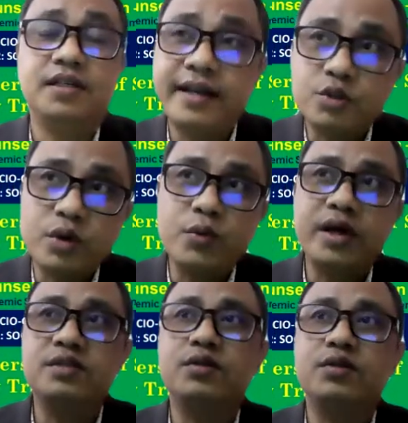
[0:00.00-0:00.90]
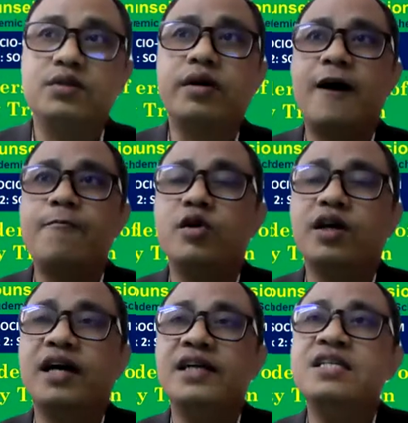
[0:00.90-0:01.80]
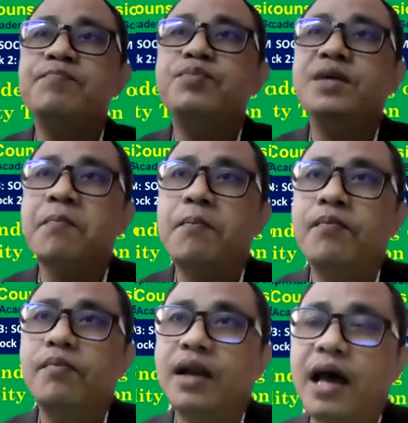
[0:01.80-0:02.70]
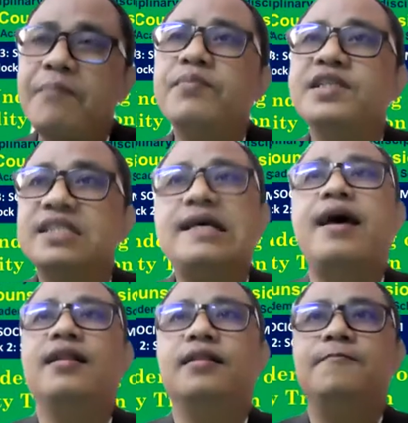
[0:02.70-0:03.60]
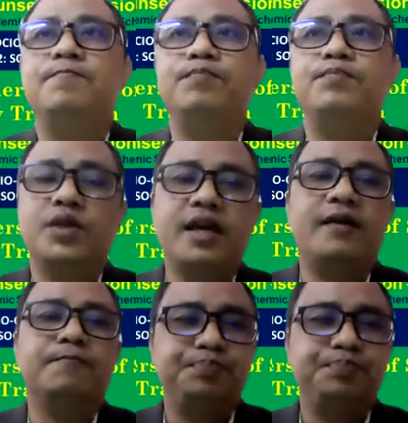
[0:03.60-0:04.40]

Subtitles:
That's why we are talking about consumptive lifestyle. Okay.